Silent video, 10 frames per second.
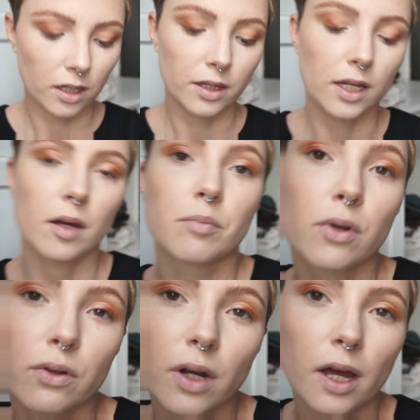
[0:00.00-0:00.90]
the blue
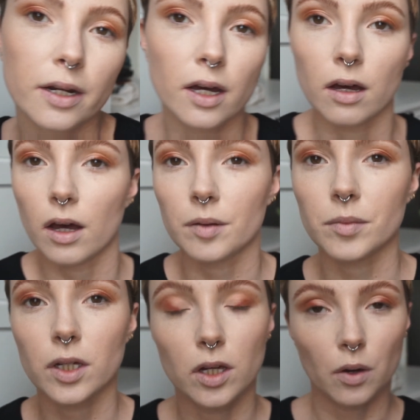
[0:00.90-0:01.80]
liner
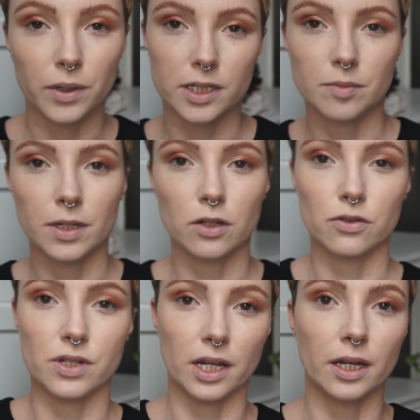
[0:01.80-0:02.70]
I'm going to be
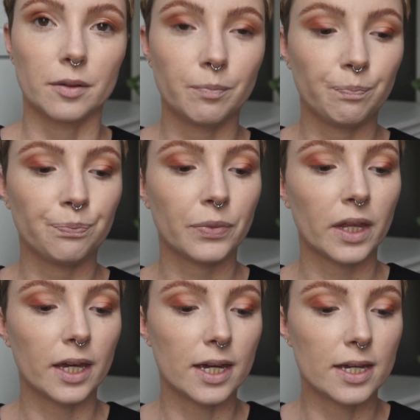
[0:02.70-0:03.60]
using
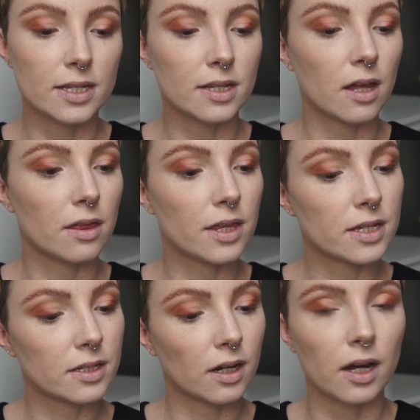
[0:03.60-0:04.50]
is this
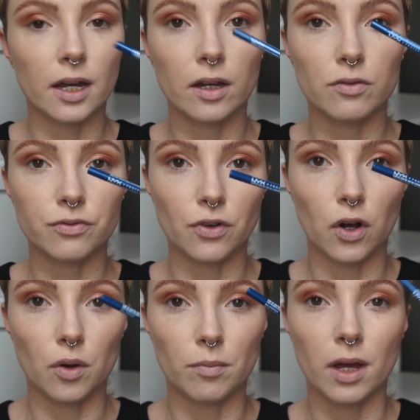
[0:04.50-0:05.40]
guy
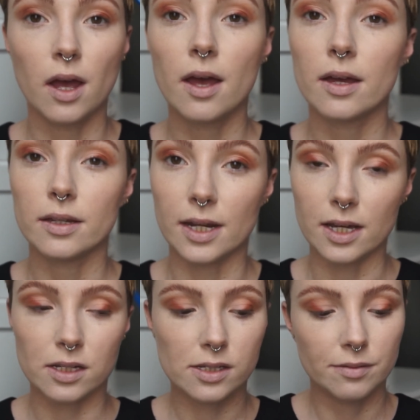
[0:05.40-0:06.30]
from
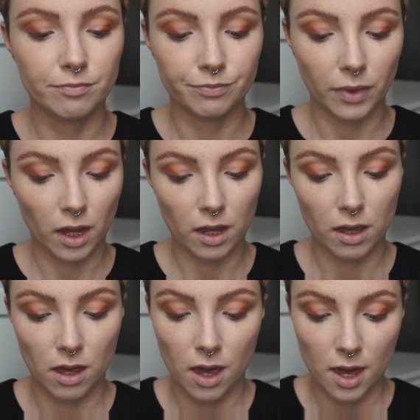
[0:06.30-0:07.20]
NYX.
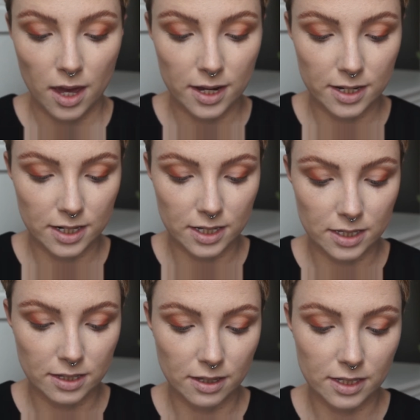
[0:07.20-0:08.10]
It is
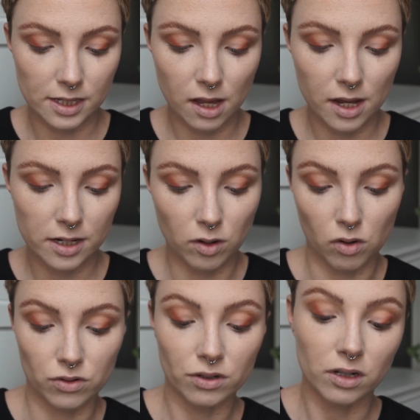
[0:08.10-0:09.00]
the Slide
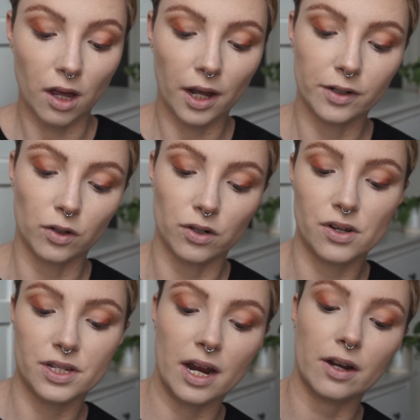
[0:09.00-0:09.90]
On, Glide On,
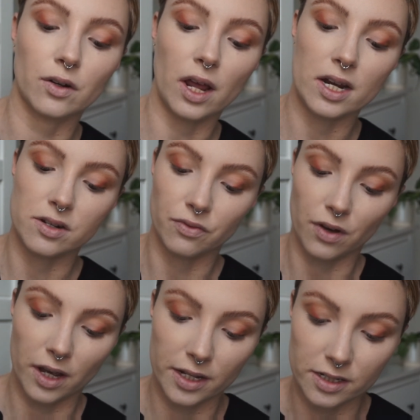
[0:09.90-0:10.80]
Stay On and
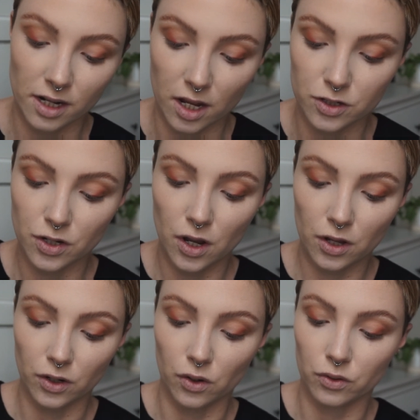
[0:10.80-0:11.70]
Define, a Turn
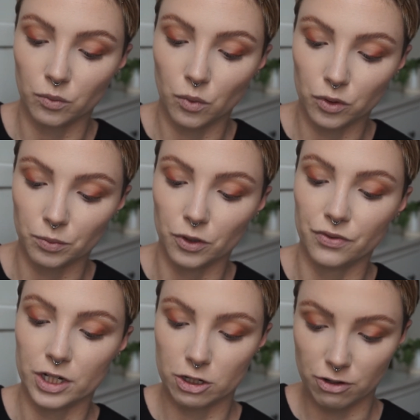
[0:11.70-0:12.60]
On Waterproof
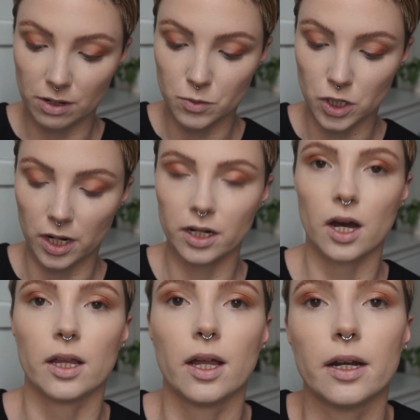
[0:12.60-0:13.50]
Extreme Shine
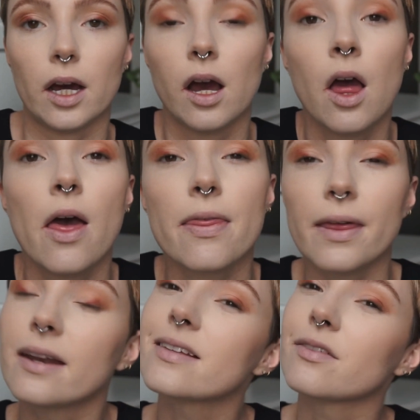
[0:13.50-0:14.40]
eyeliner. That
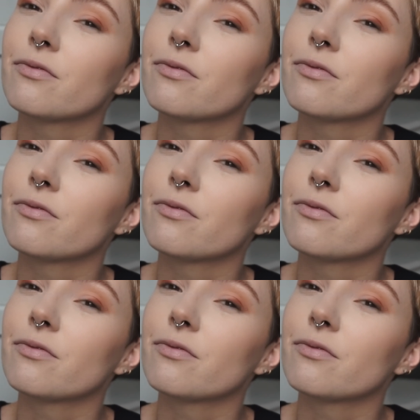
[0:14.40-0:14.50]
is a